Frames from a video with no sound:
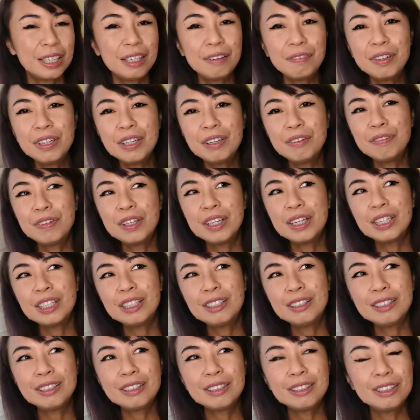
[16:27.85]
Even if
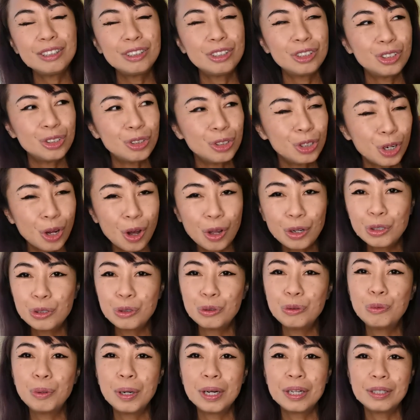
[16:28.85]
they do not
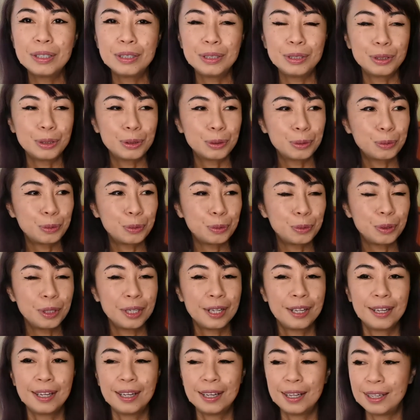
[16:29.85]
do well in school,
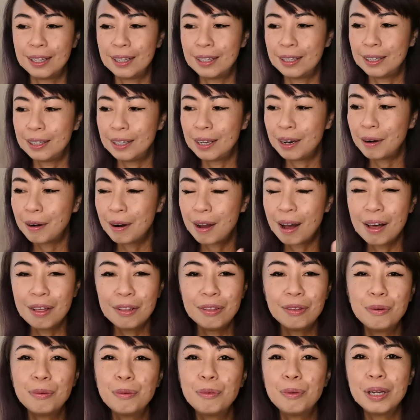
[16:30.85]
there are
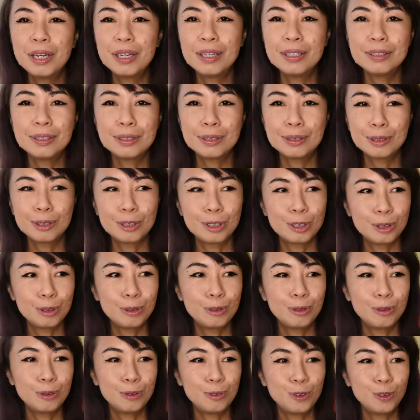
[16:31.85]
other ways
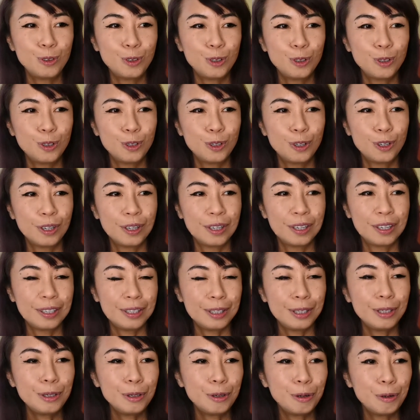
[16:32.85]
to,
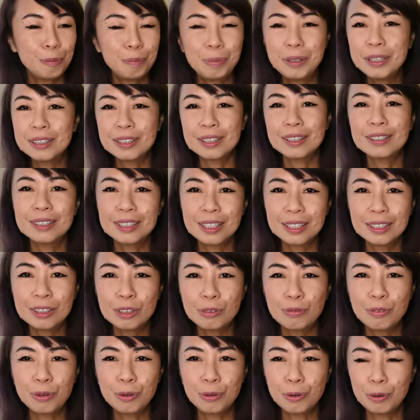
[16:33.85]
you know, be
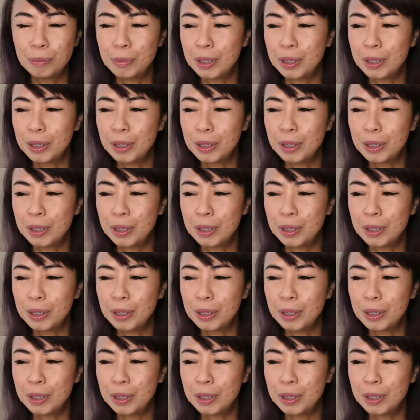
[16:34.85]
successful.